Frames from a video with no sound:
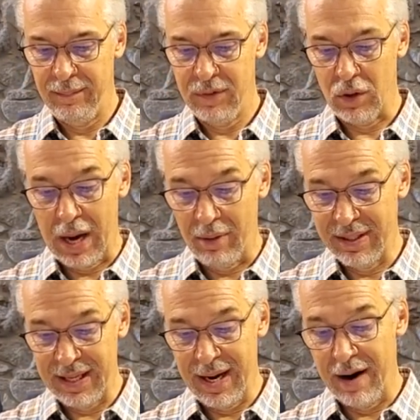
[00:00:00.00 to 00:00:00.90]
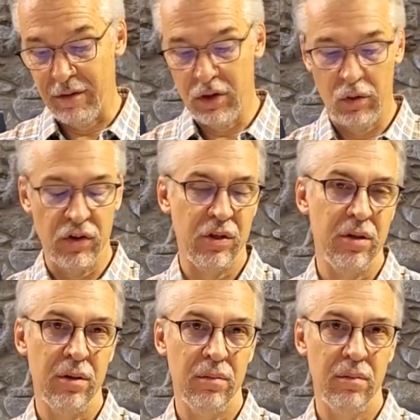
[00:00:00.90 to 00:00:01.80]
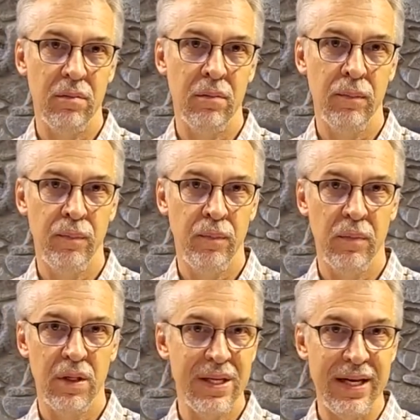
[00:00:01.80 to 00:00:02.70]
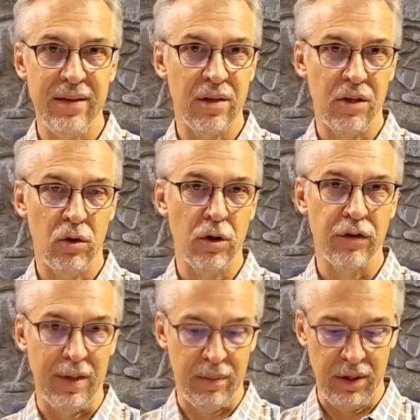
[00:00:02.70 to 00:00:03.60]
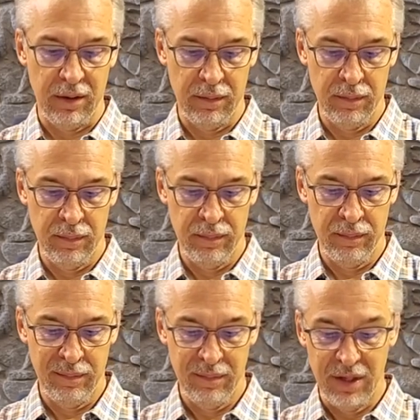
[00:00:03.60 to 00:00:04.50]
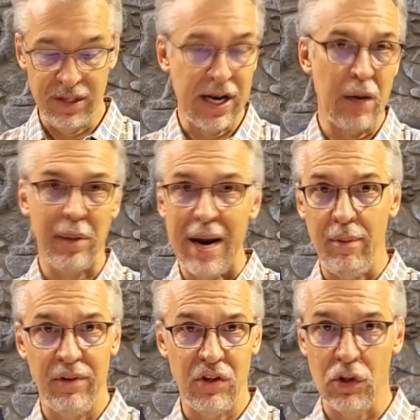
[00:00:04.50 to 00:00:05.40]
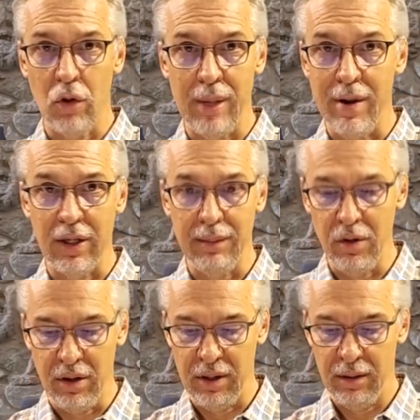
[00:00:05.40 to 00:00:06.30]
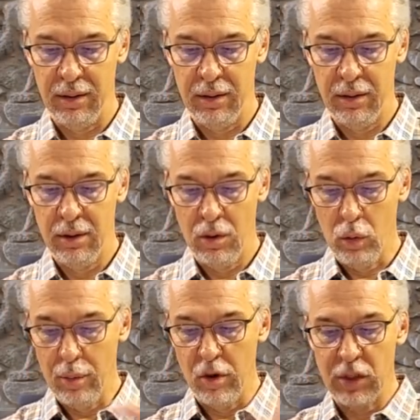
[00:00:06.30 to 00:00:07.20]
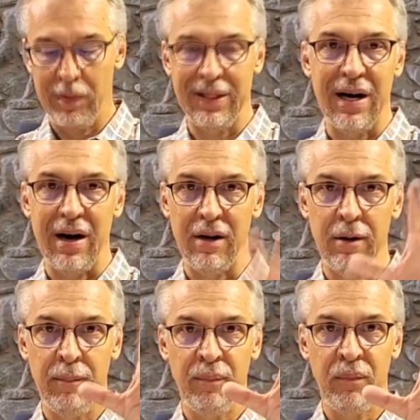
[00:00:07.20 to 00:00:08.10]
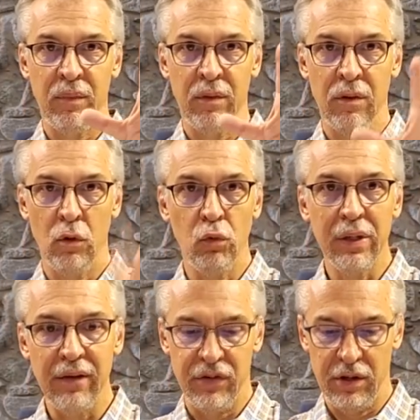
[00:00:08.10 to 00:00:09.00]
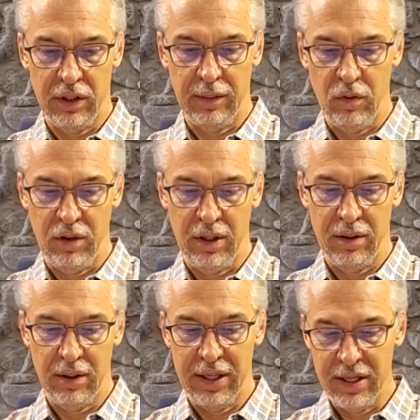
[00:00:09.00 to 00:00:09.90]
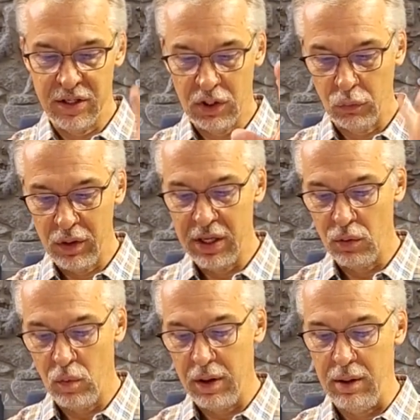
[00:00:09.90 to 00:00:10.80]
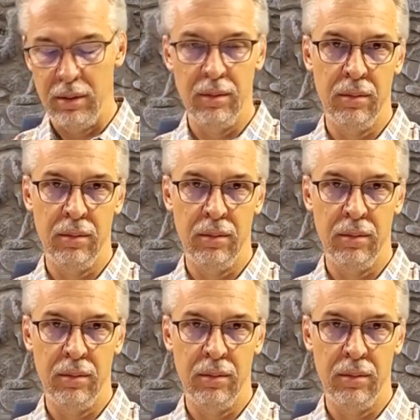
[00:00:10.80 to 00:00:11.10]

So I would say every Christian needs a church family. The entire Bible is a story about community. We worship a God who lives in community. He is three in one.